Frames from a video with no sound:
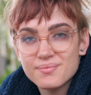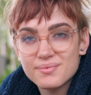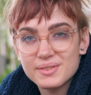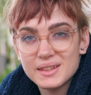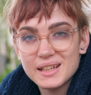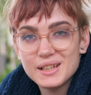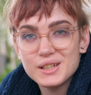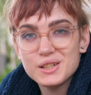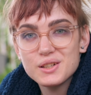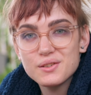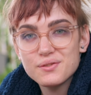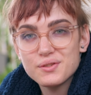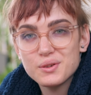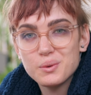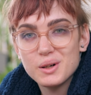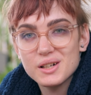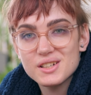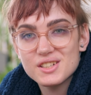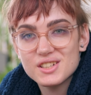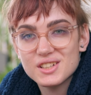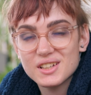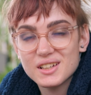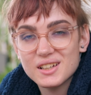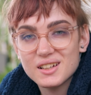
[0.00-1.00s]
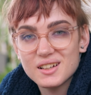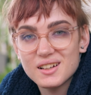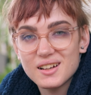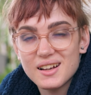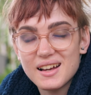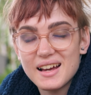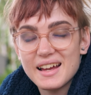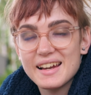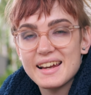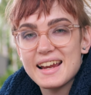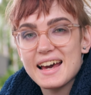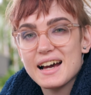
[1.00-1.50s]
Thank you for watching,
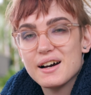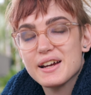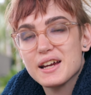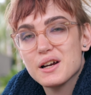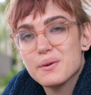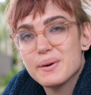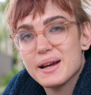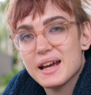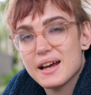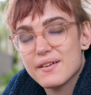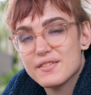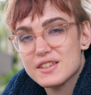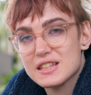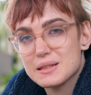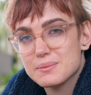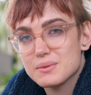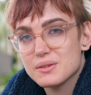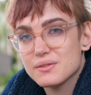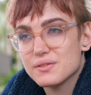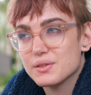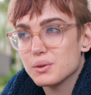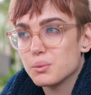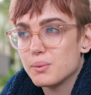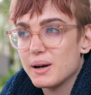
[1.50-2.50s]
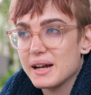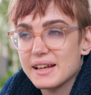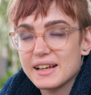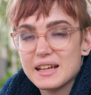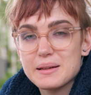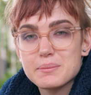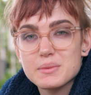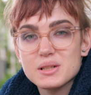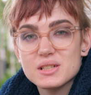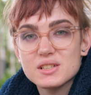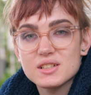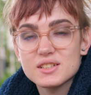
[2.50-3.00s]
and now here we have some of the wedding
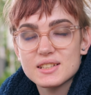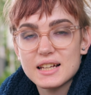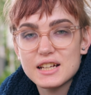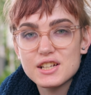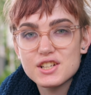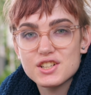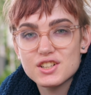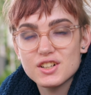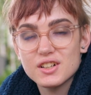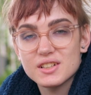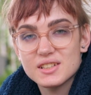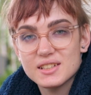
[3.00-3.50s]
images I shot